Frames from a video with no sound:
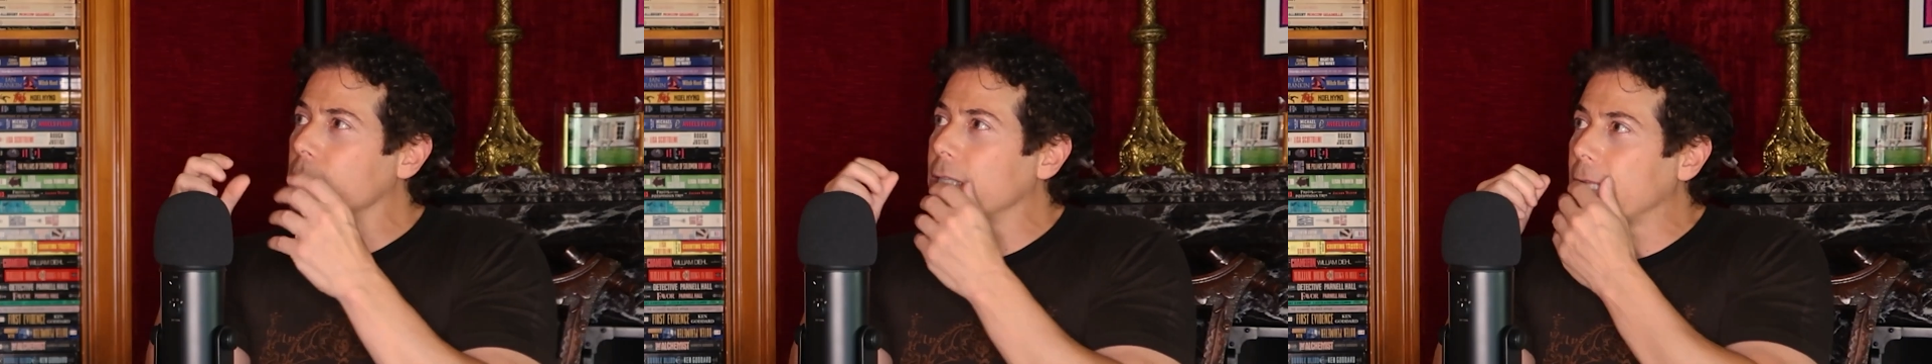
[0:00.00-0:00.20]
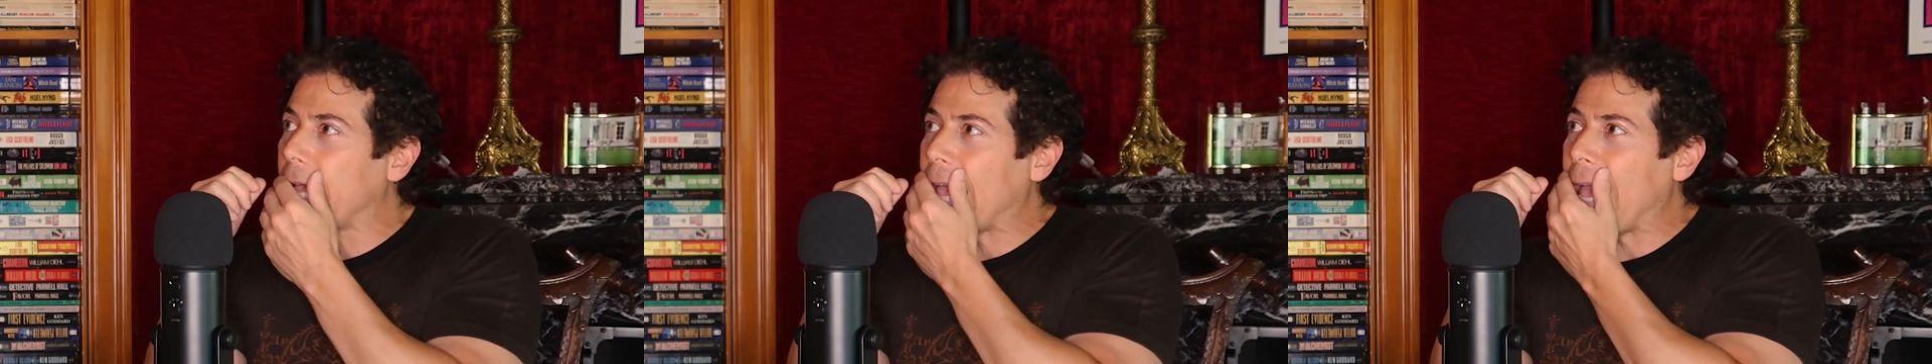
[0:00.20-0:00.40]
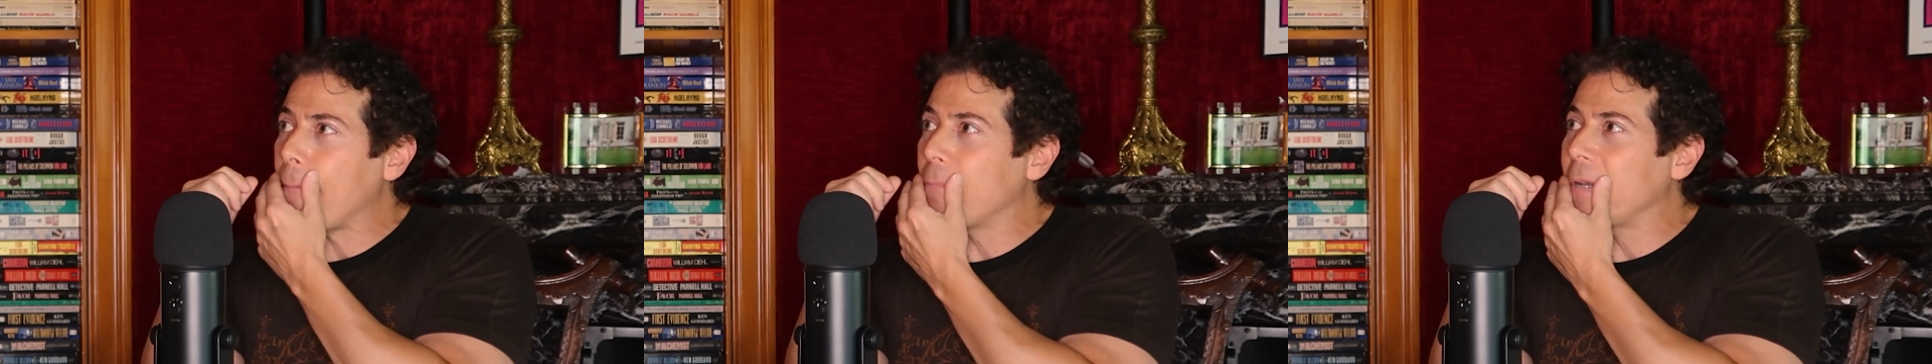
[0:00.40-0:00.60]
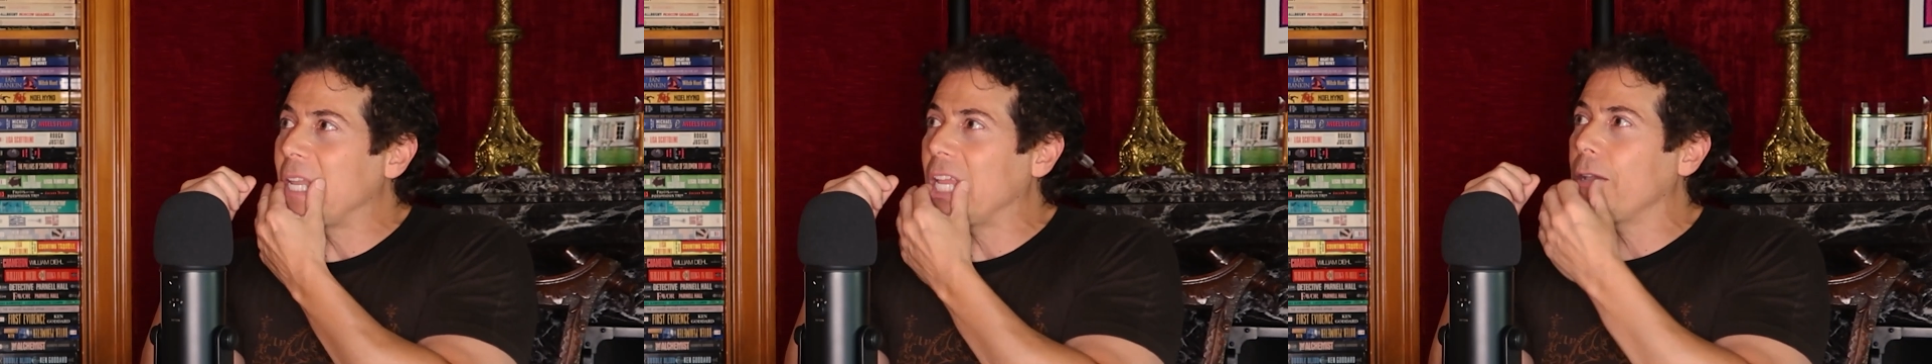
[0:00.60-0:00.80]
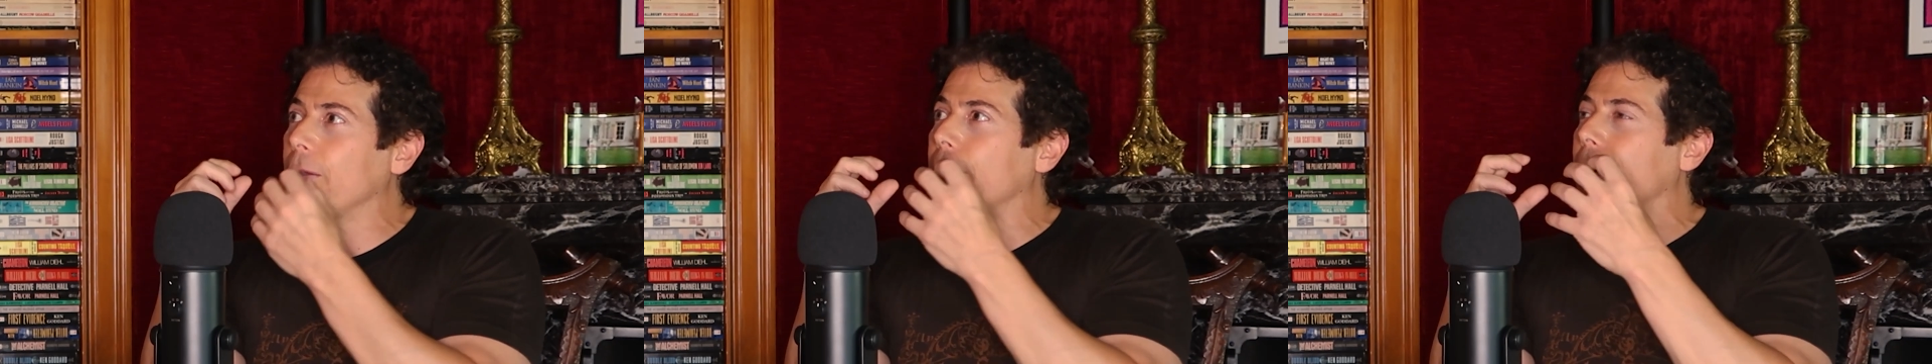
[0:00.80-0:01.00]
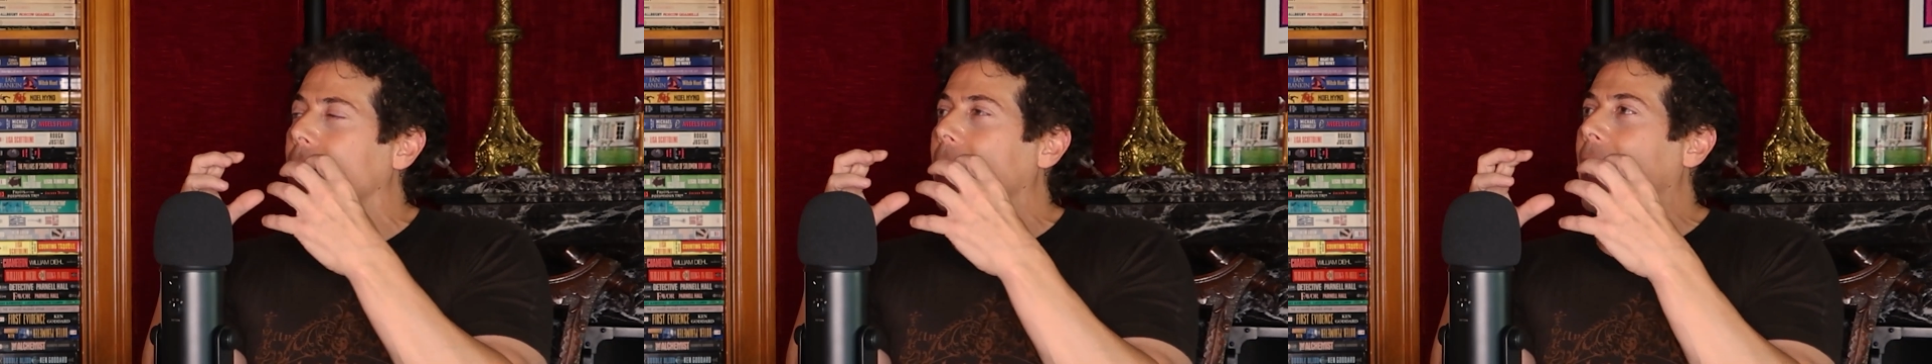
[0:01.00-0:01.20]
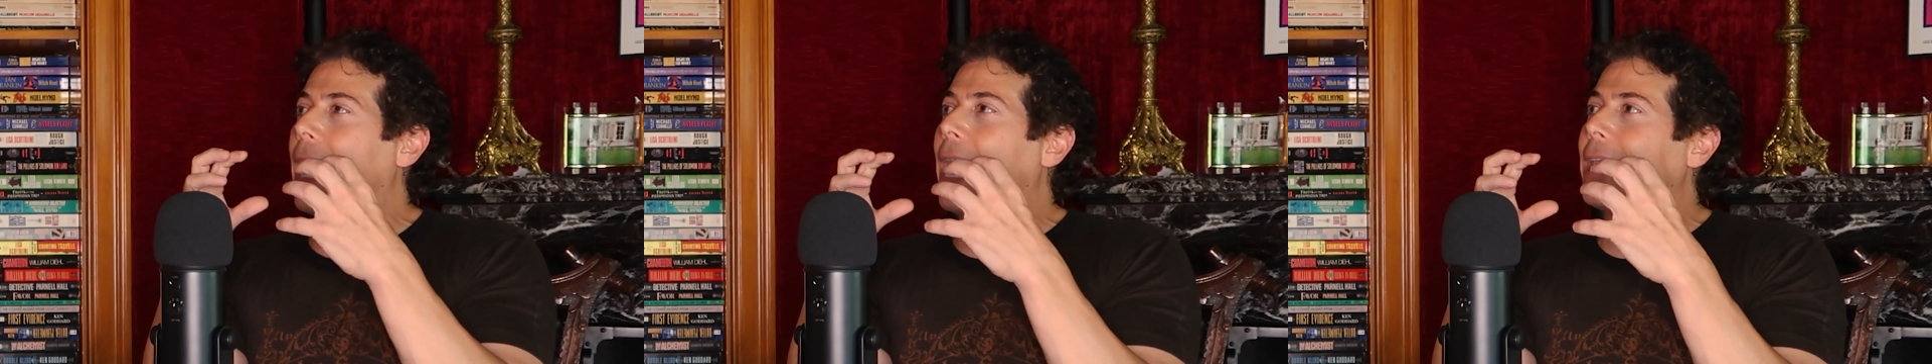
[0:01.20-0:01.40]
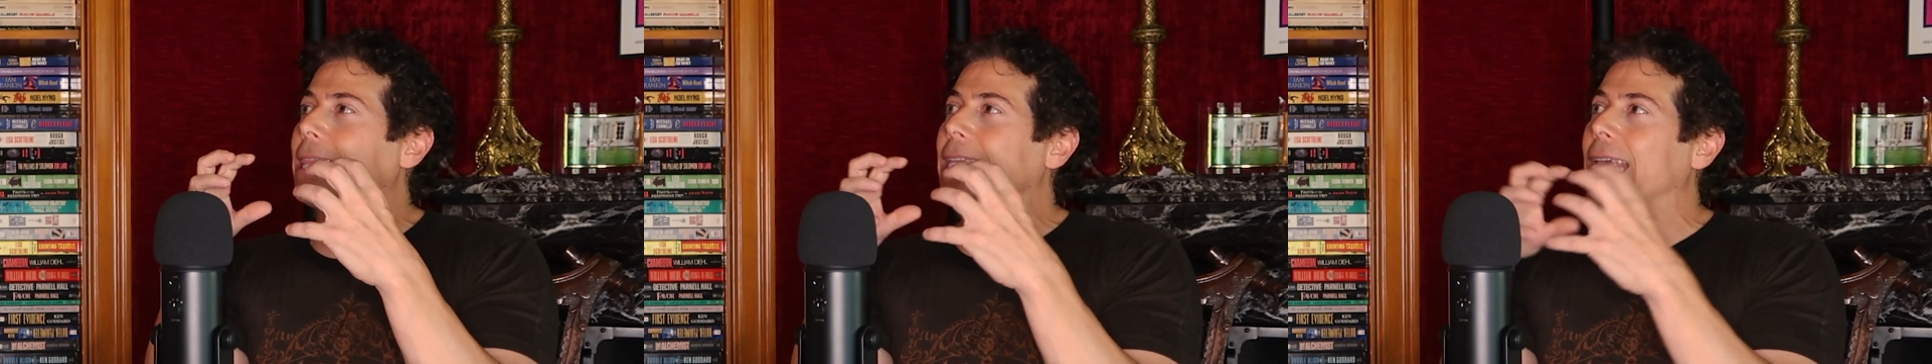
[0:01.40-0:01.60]
was happening
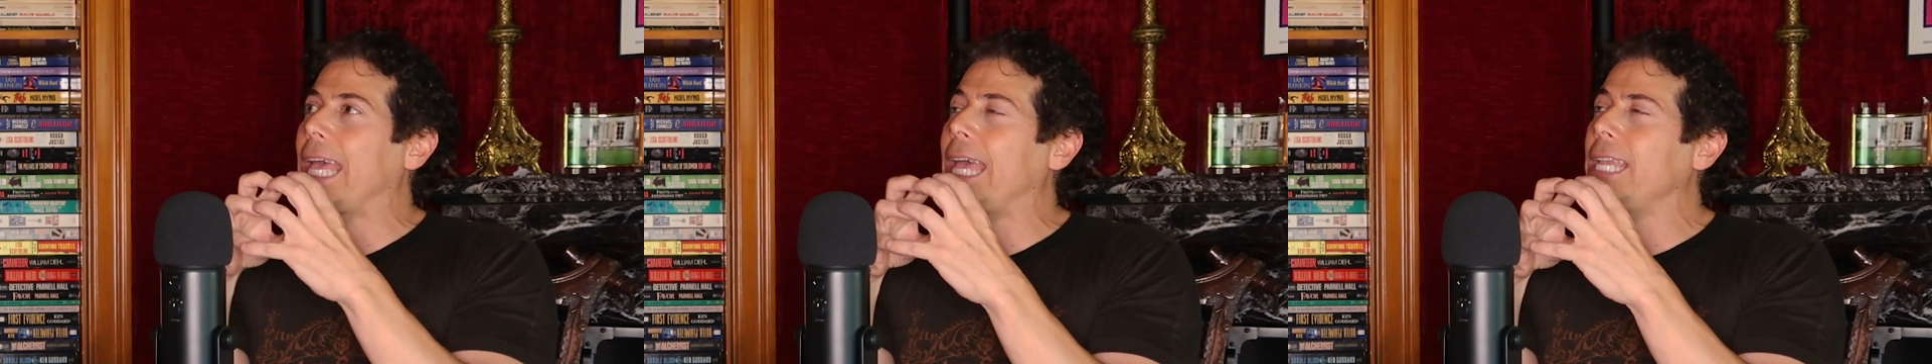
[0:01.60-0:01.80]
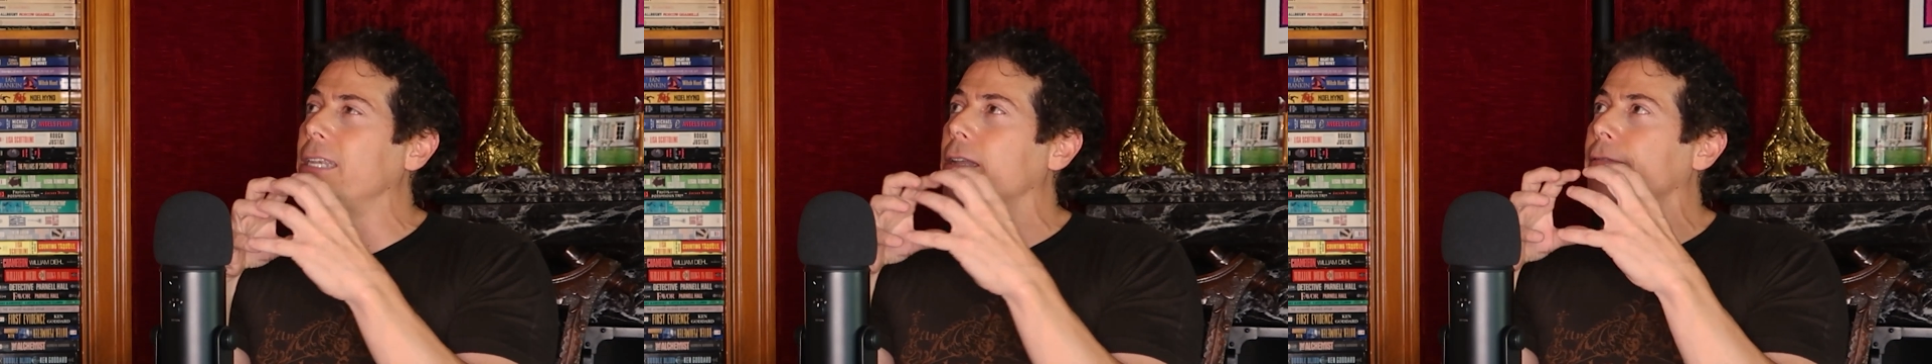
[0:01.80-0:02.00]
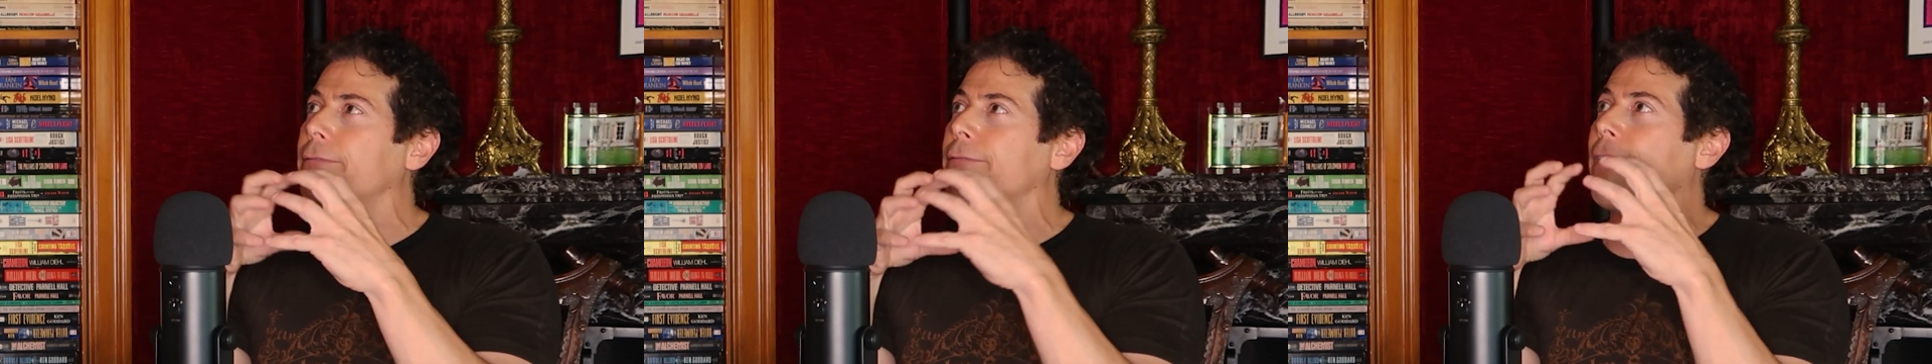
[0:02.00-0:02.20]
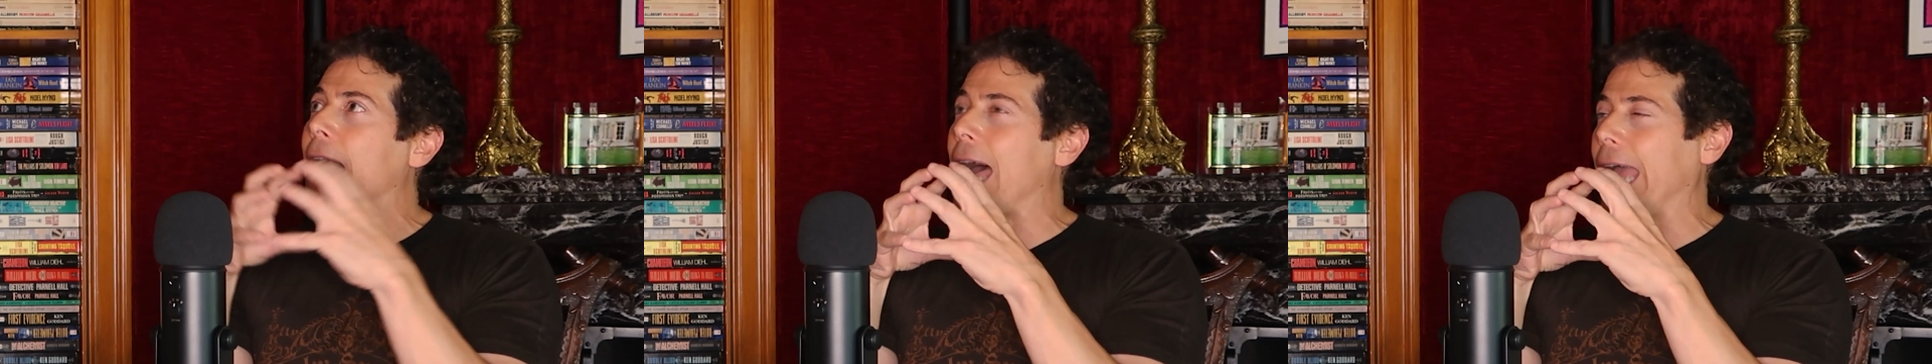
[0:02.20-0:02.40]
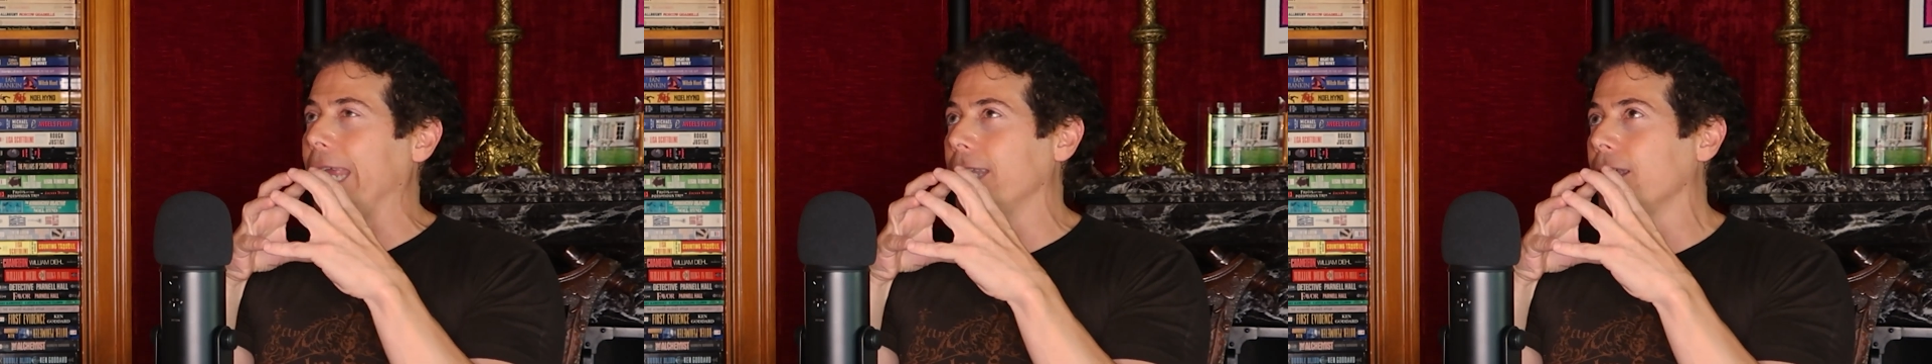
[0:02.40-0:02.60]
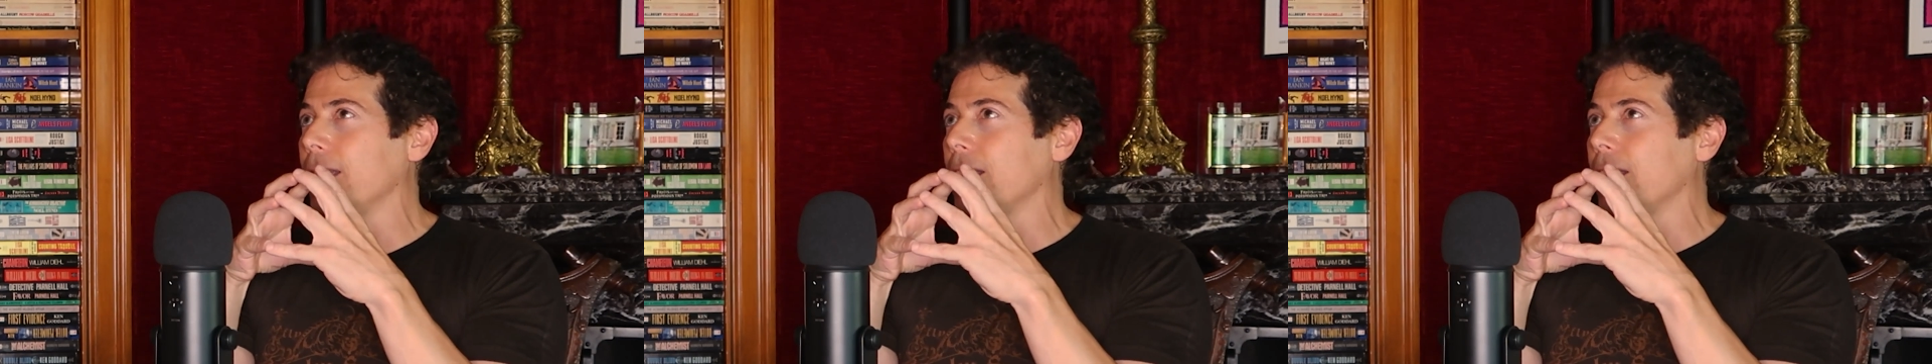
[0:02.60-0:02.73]
at the end of Vine?